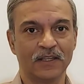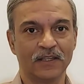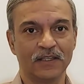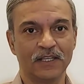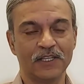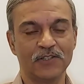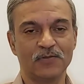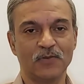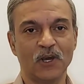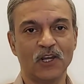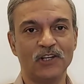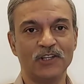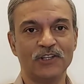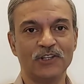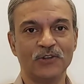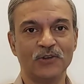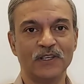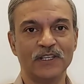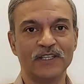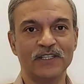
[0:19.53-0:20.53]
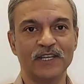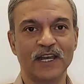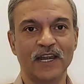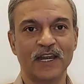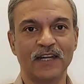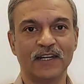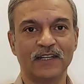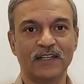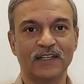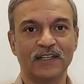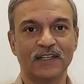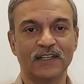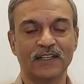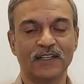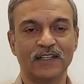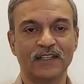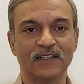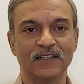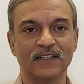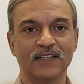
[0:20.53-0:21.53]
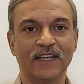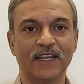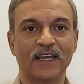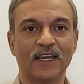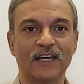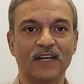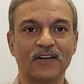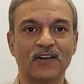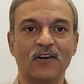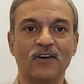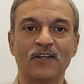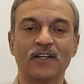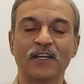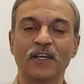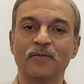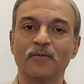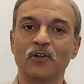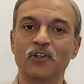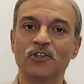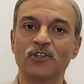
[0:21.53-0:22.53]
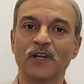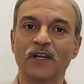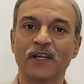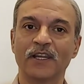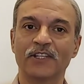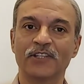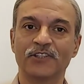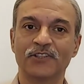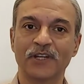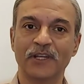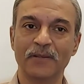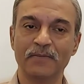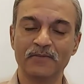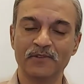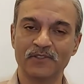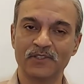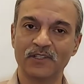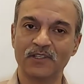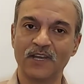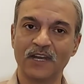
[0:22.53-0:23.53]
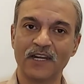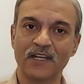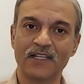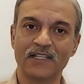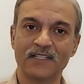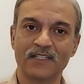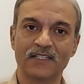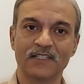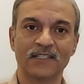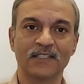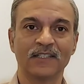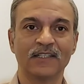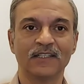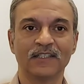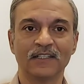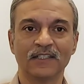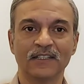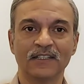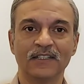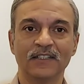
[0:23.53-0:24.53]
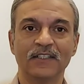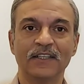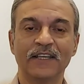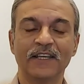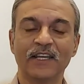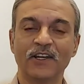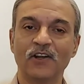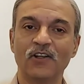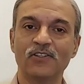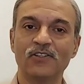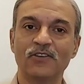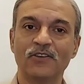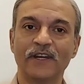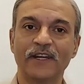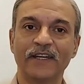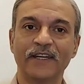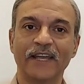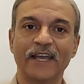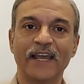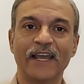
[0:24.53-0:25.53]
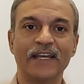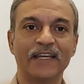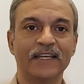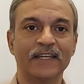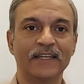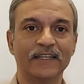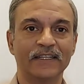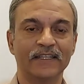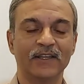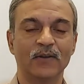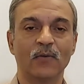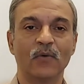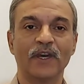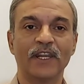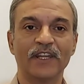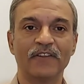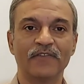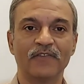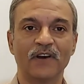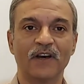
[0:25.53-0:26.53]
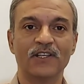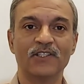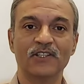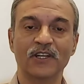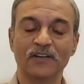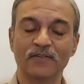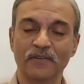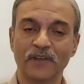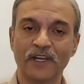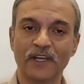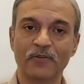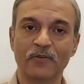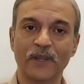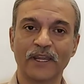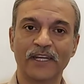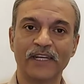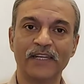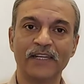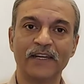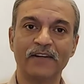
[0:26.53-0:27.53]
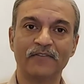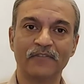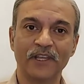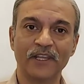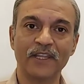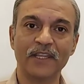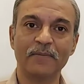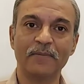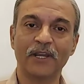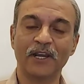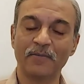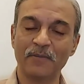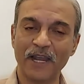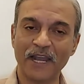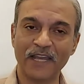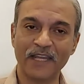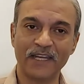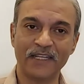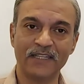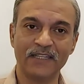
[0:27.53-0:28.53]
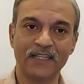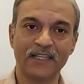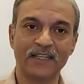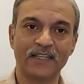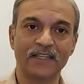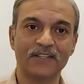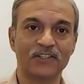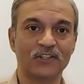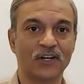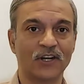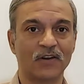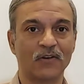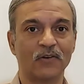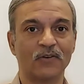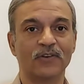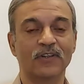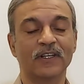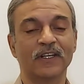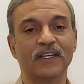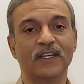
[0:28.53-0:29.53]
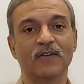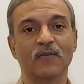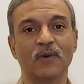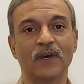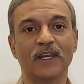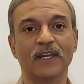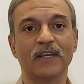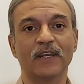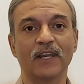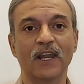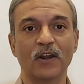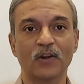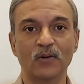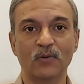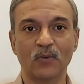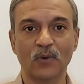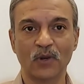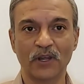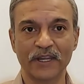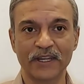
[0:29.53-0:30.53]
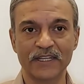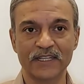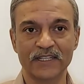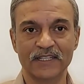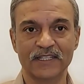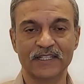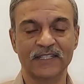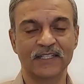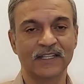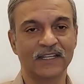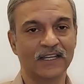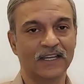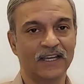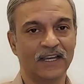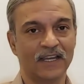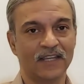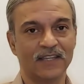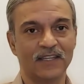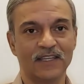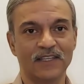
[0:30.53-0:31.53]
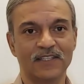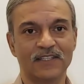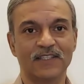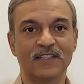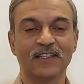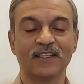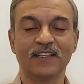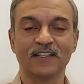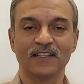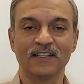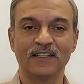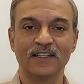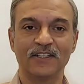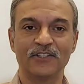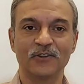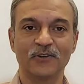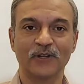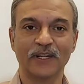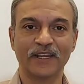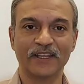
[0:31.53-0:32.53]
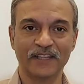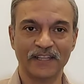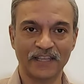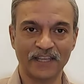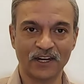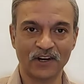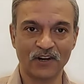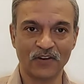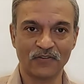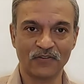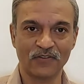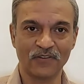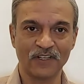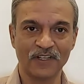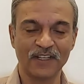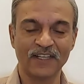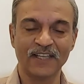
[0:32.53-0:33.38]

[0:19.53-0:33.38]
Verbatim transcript: The small issue is that they are on emotional extremes. That is, they can also get angry very fast and very quickly. And when they become angry, then they shout in a very loud voice, and this they should take care of.